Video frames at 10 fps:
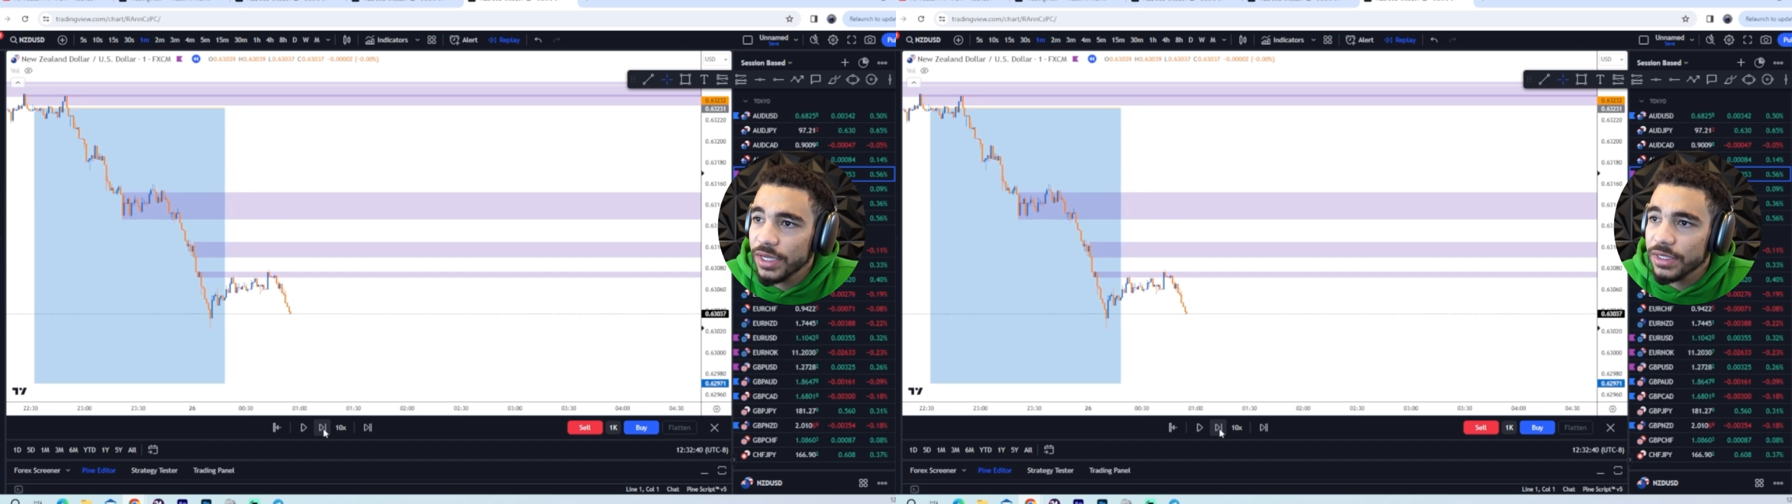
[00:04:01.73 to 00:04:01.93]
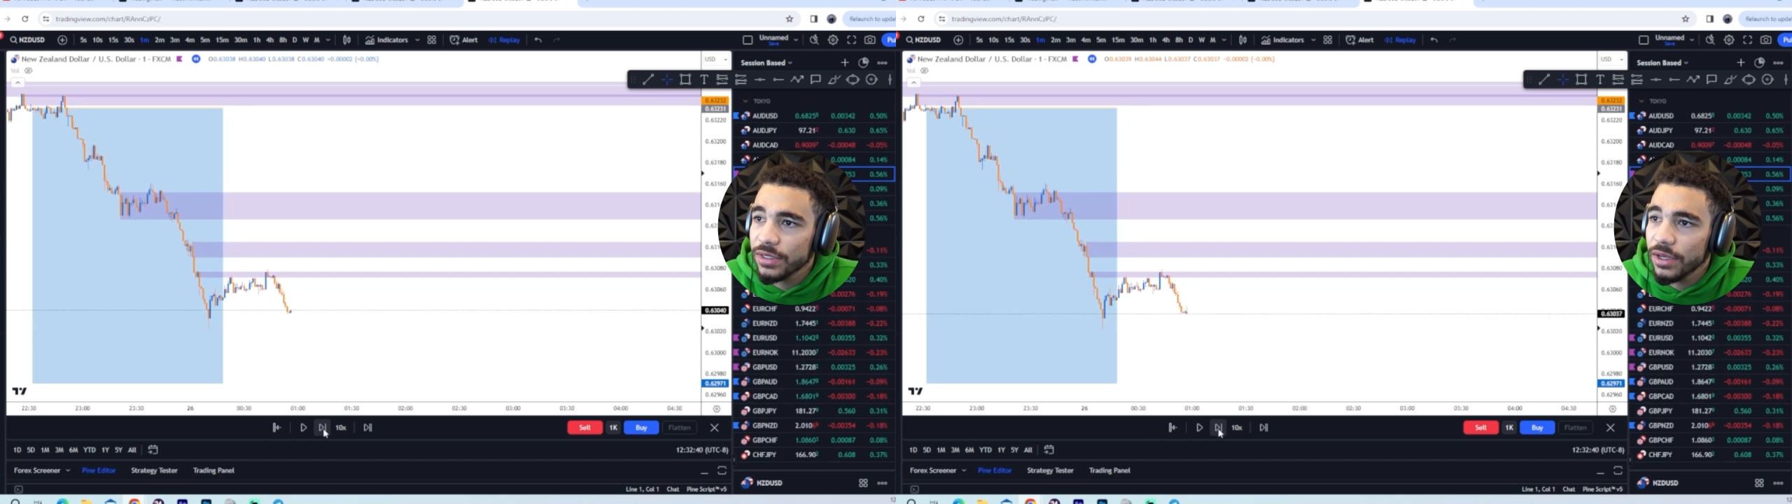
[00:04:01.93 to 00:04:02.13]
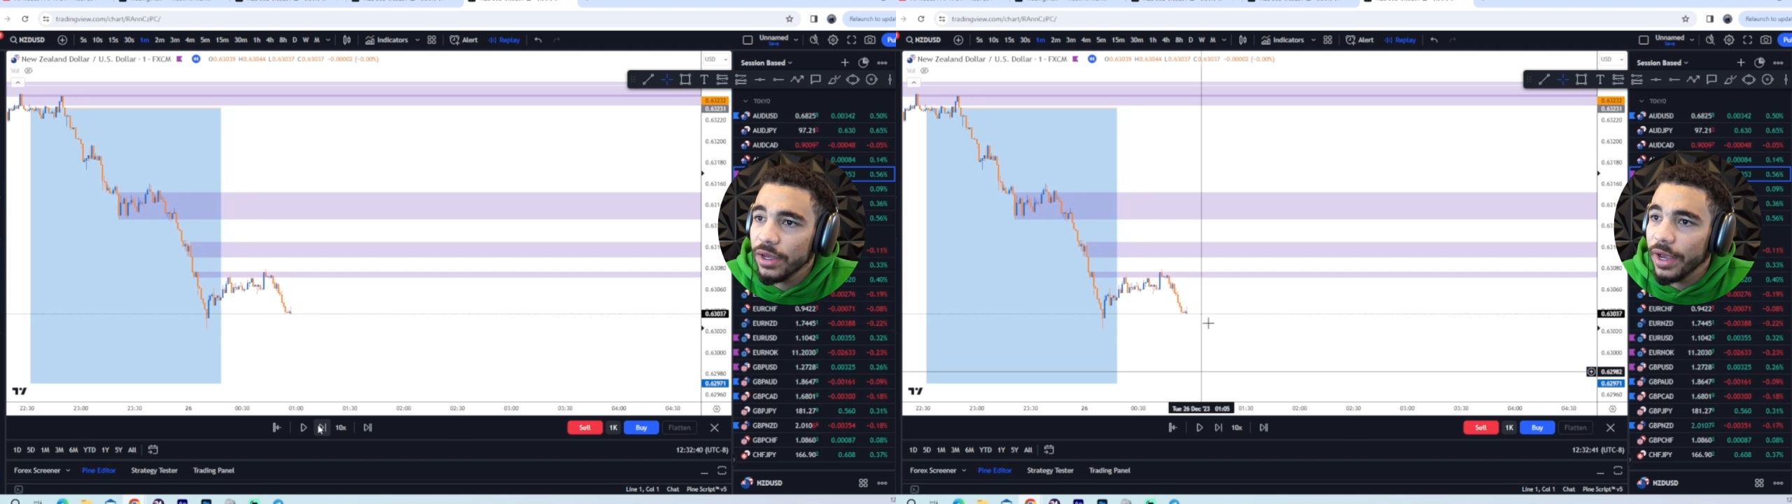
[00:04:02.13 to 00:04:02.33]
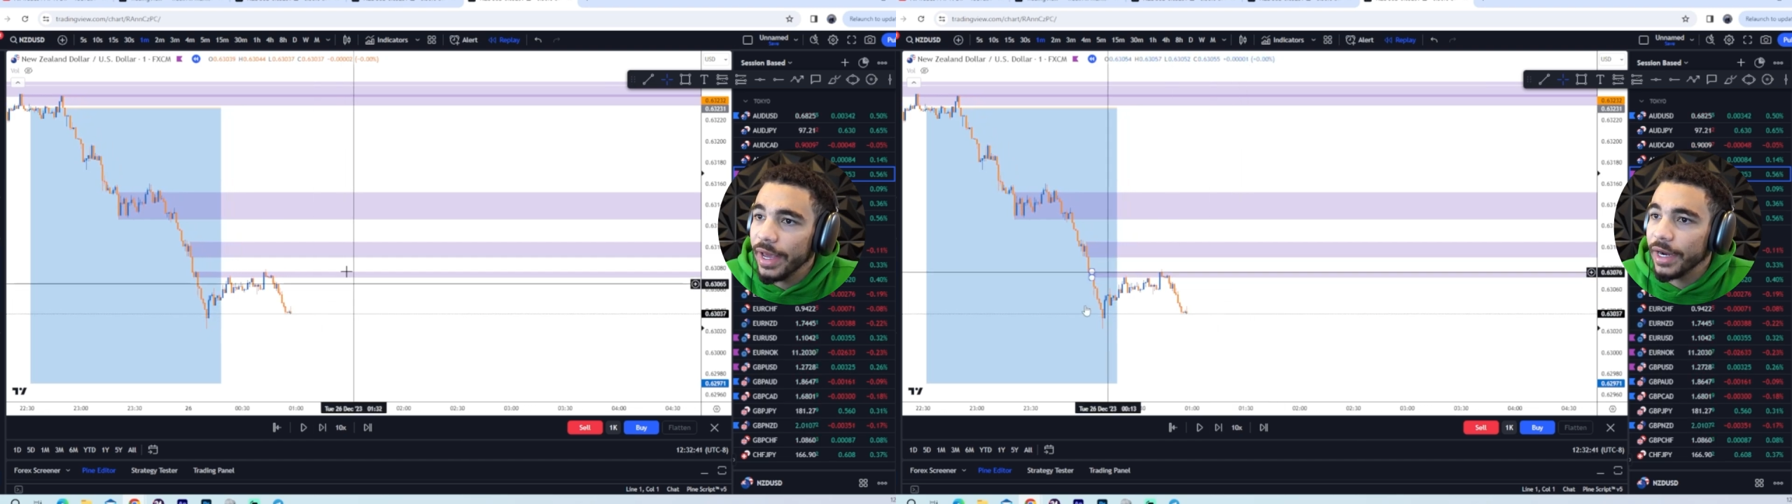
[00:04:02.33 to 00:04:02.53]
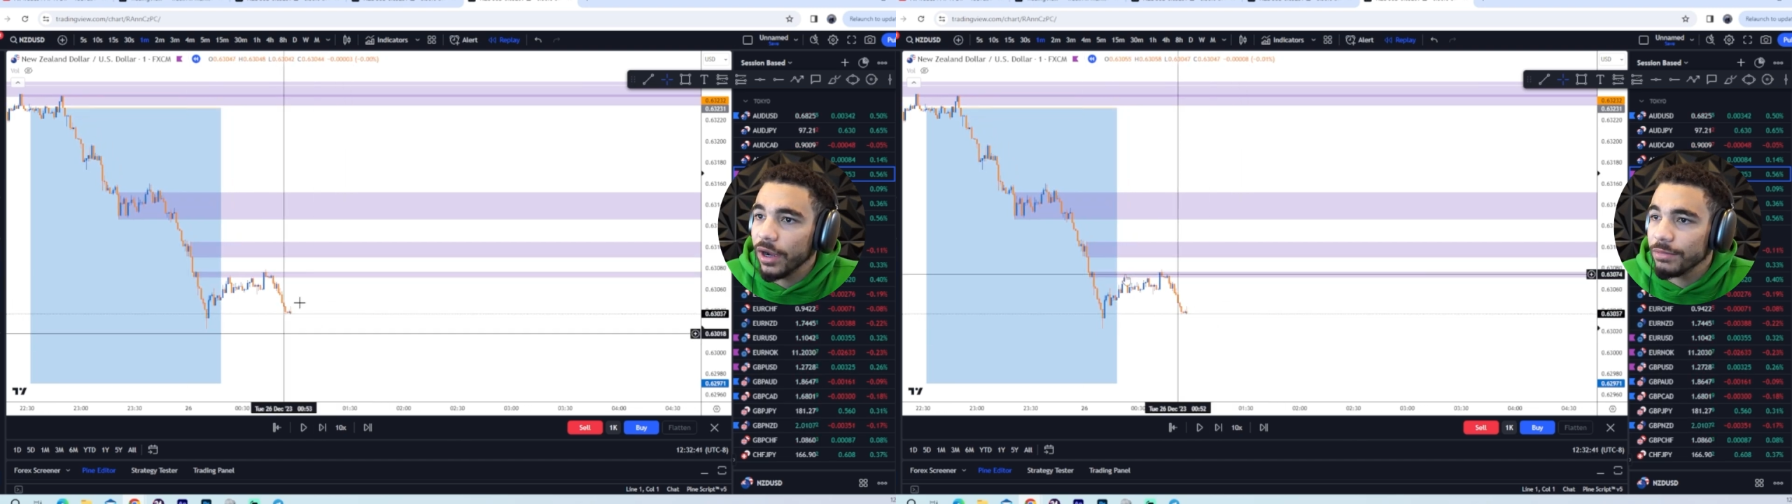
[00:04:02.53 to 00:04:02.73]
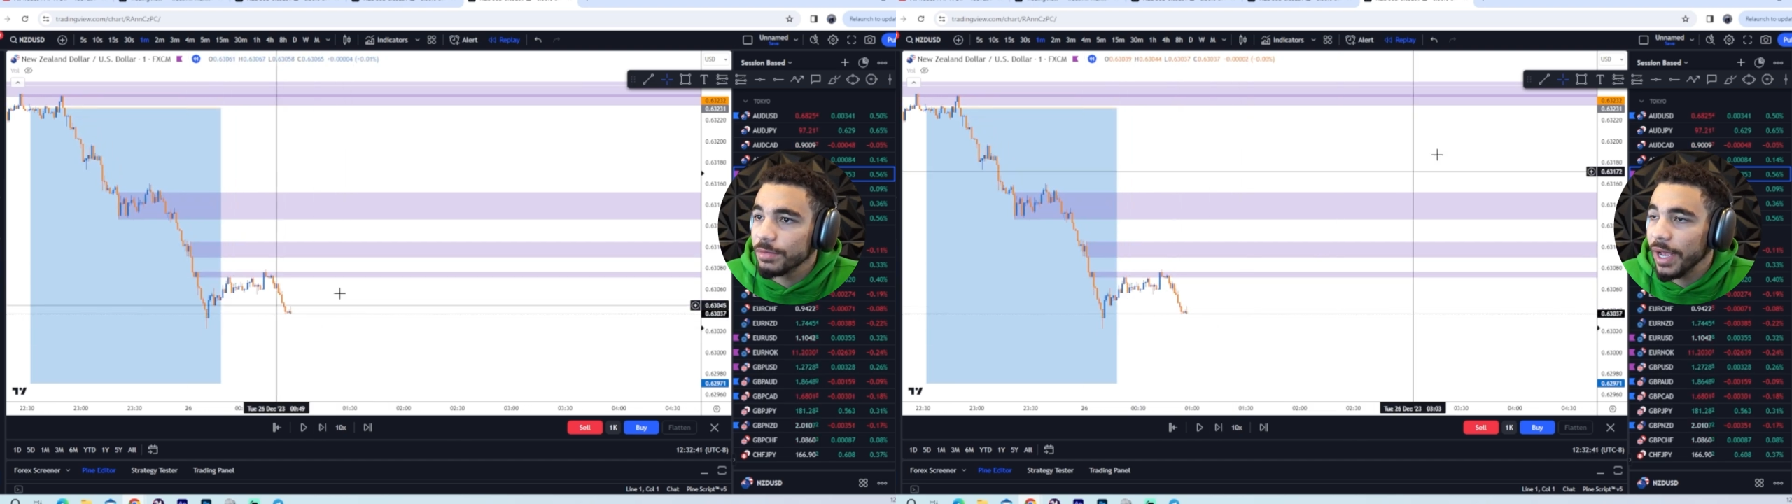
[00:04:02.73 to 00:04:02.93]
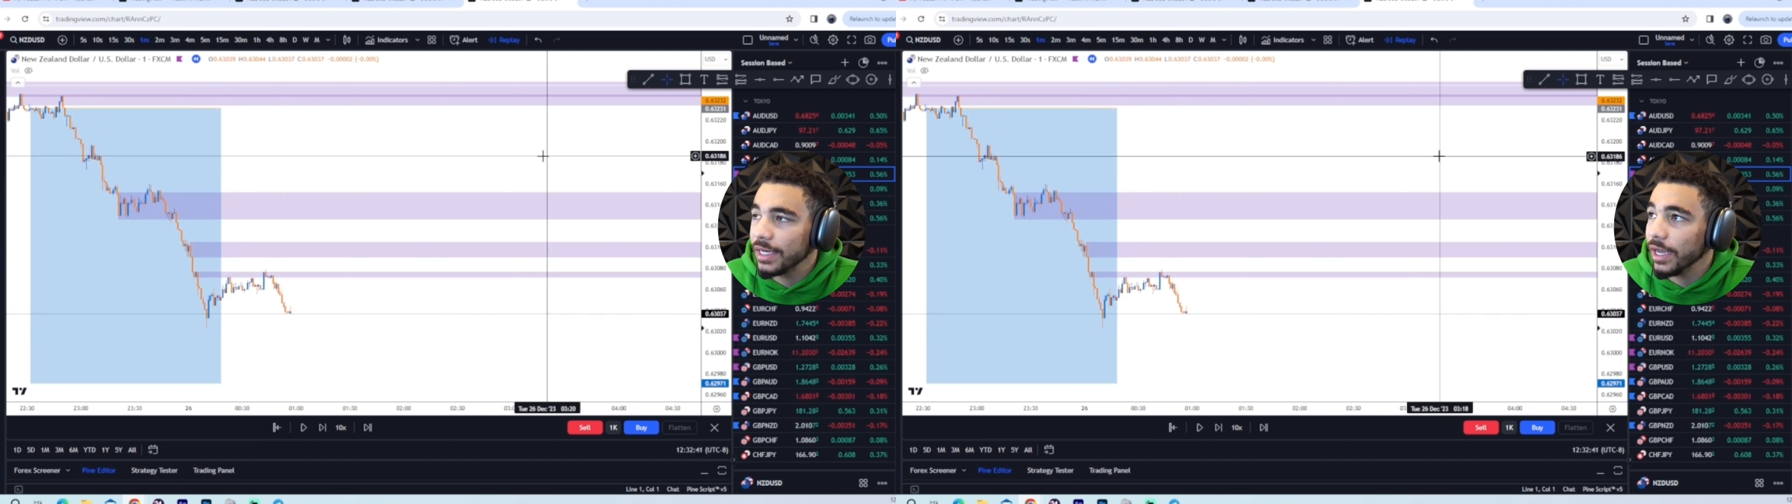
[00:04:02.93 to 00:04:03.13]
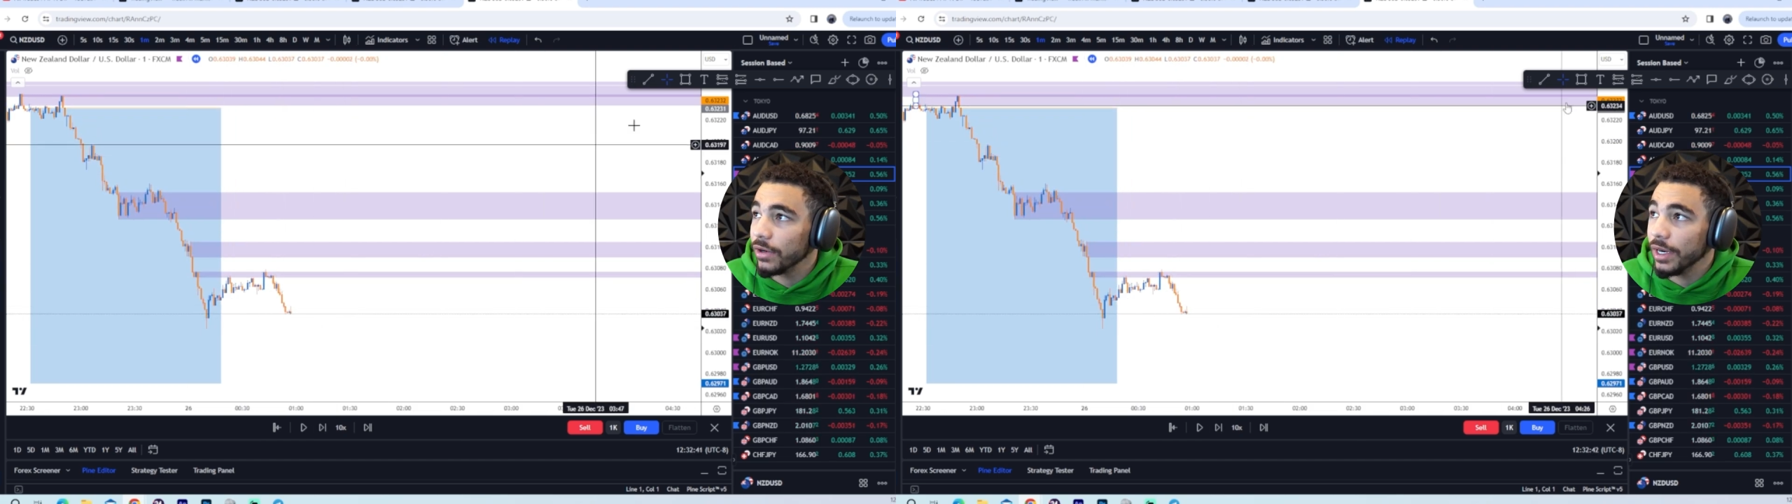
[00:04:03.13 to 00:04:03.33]
this and it comes
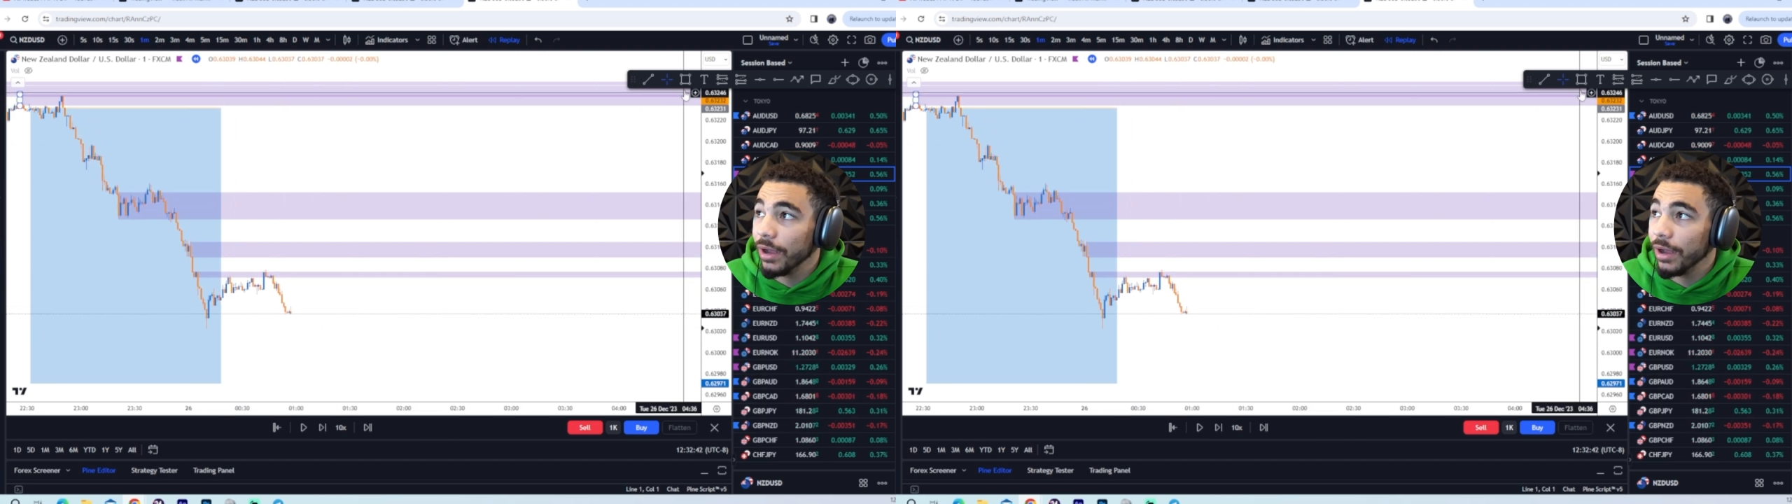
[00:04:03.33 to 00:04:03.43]
back down.